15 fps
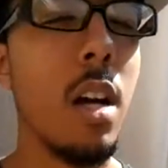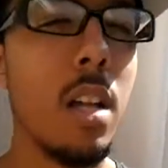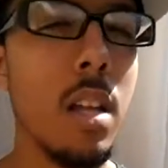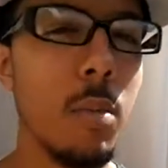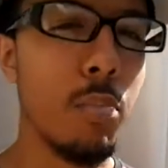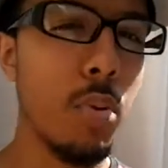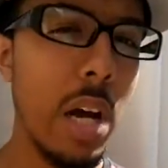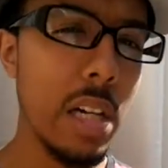The
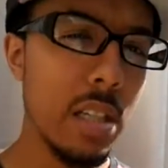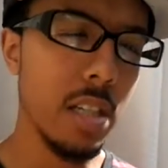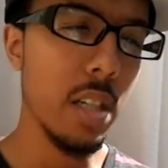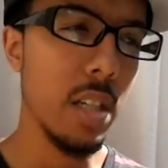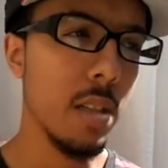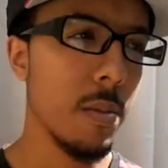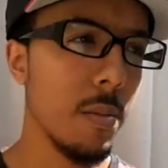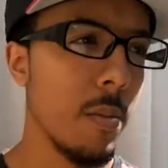
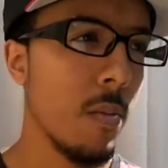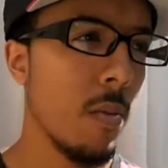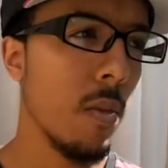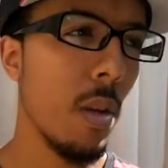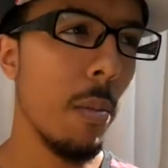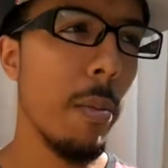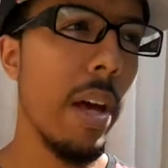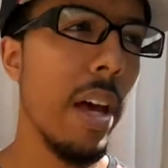project,
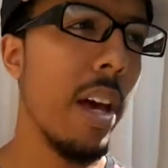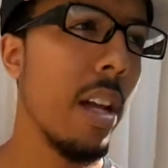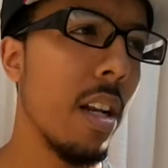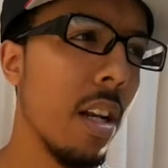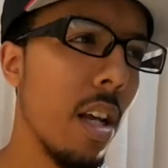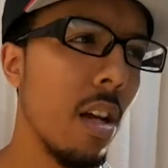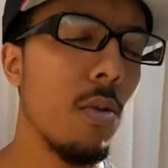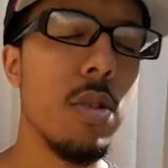man,
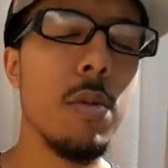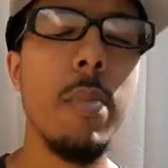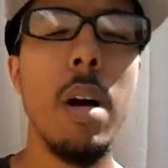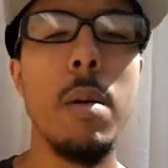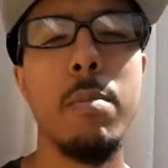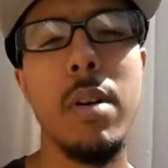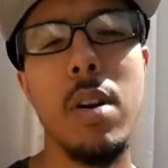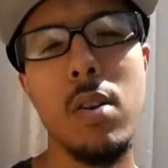it was
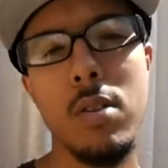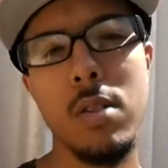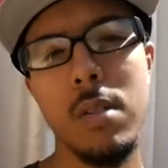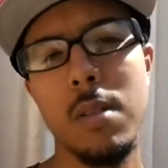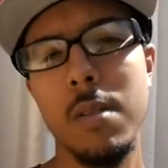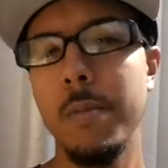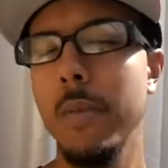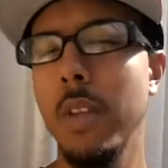about birds,
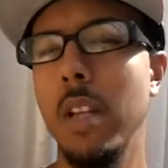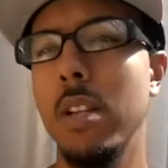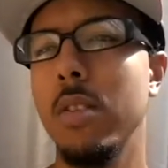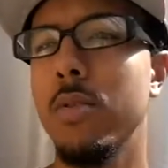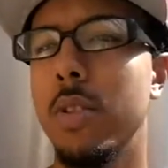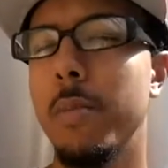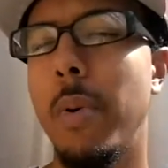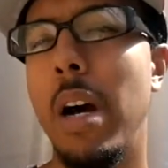and it
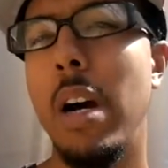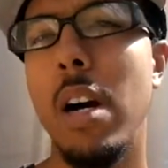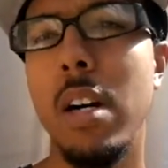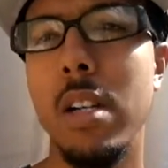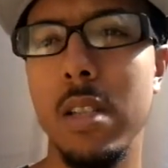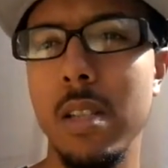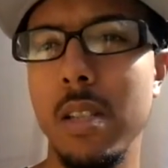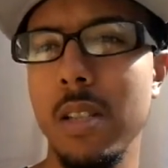was about
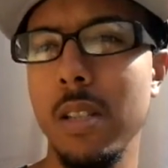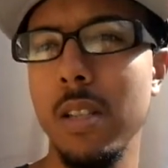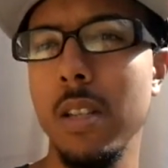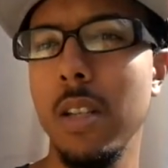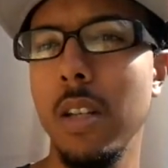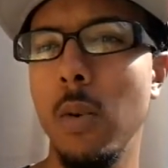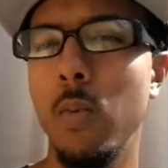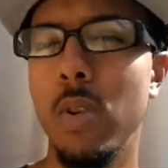us.
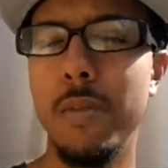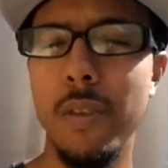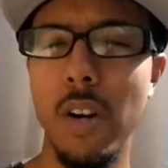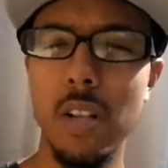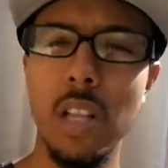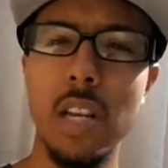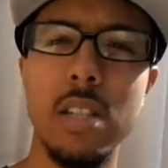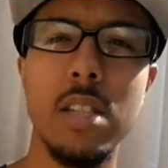We
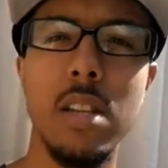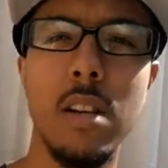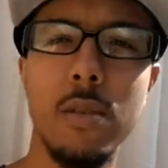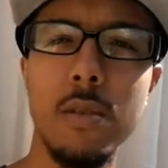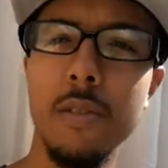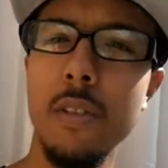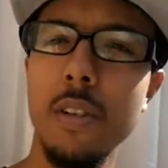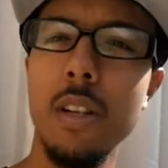found
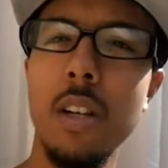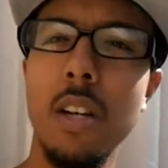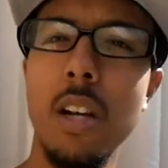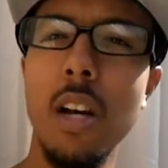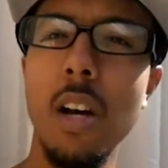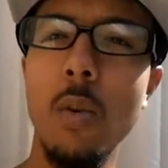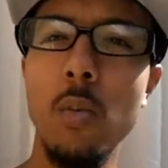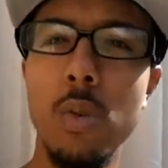ourselves
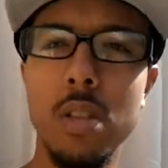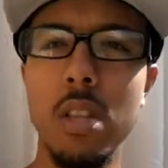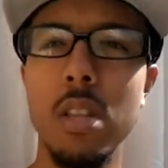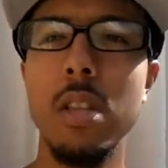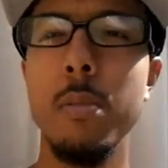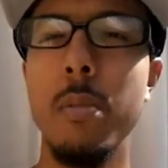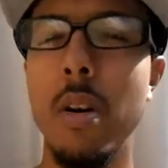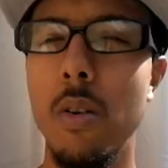within
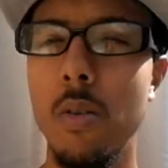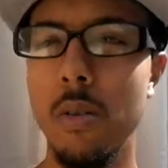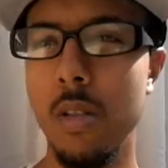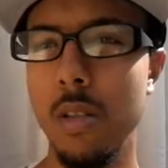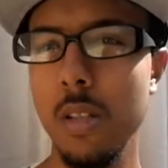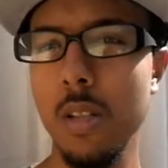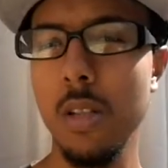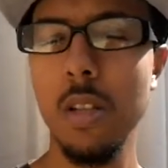the
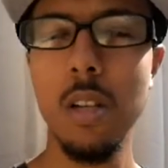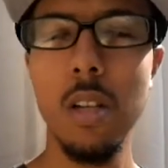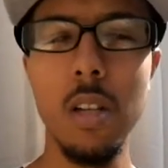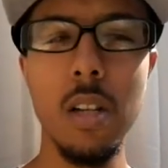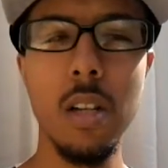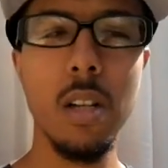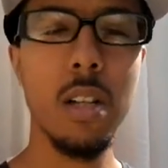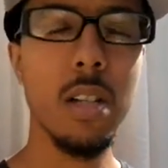birds.
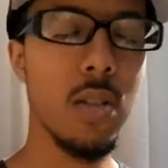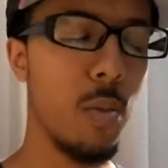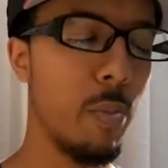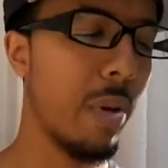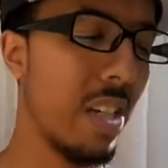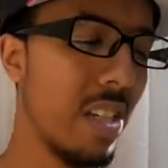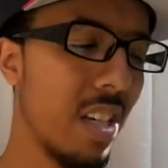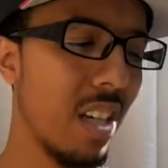So
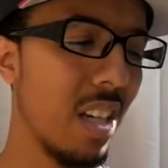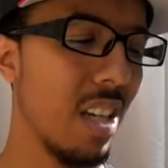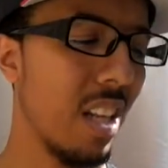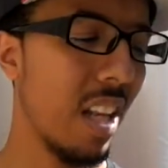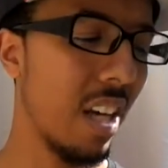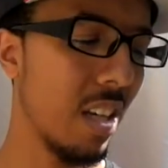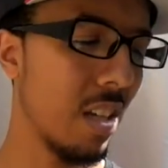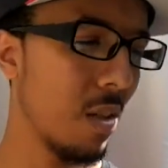basically,
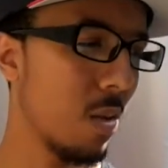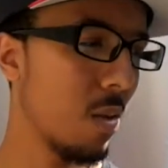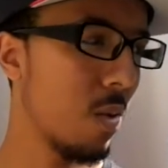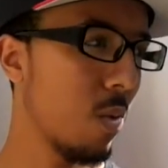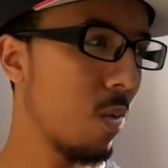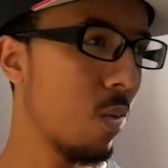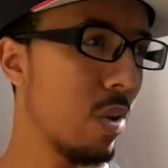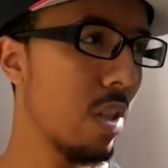like
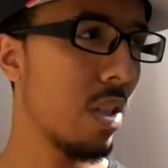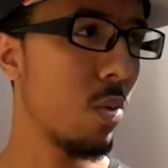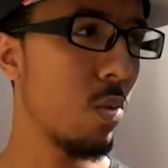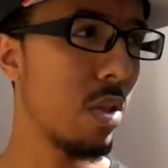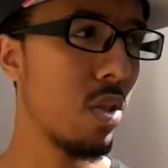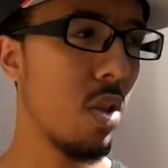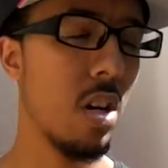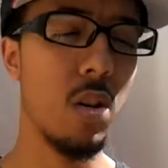we, we
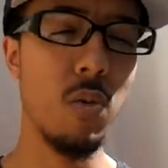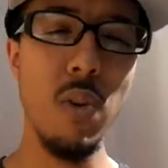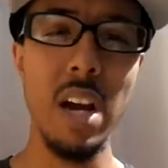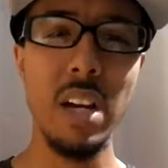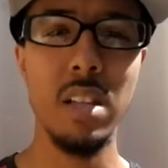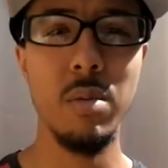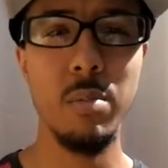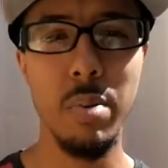started
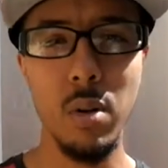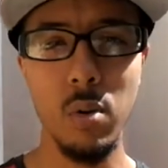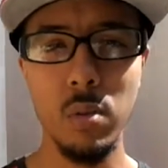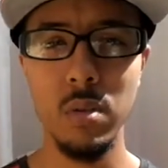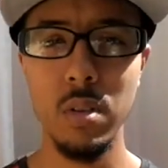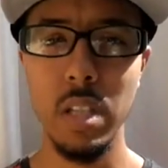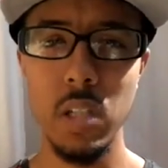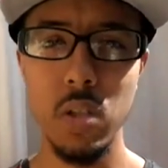rocking the boat.
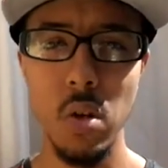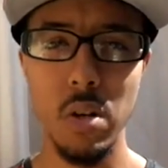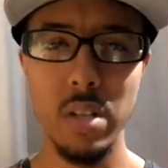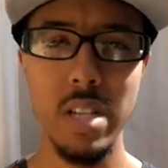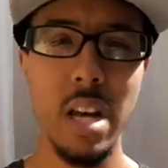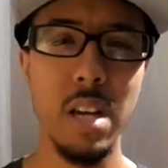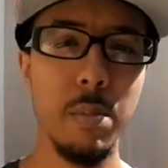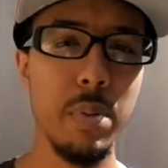They taught us
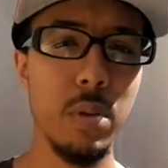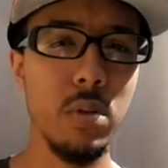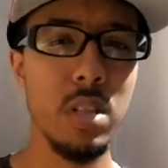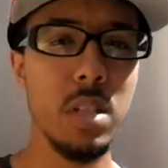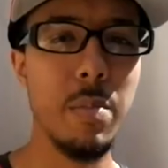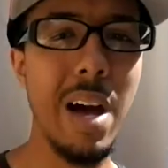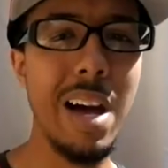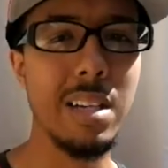how to build these
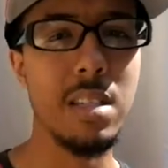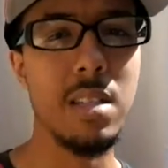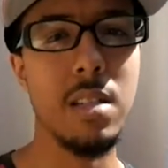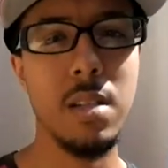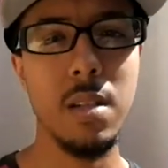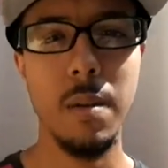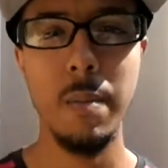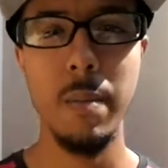
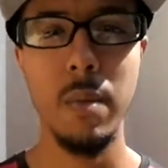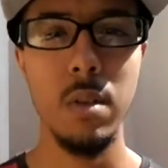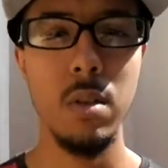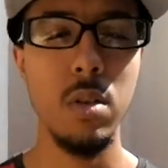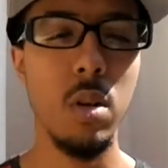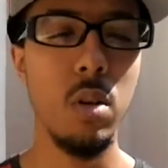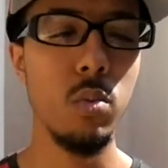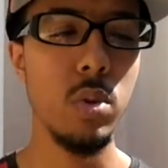boxes. You
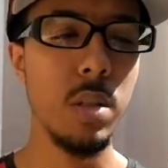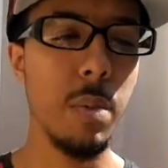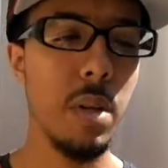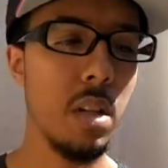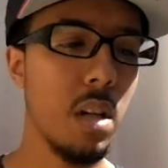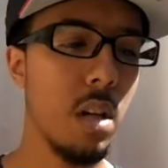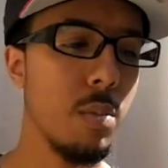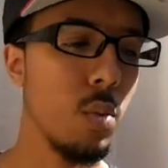know, we spent a
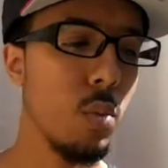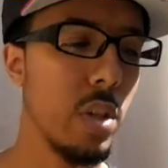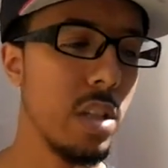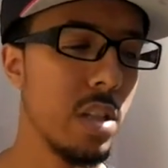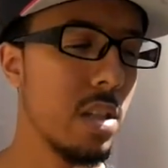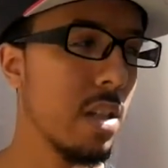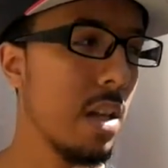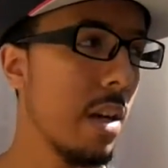couple weeks
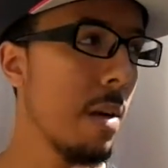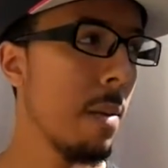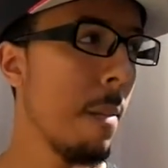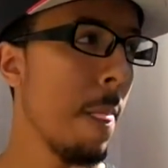in there.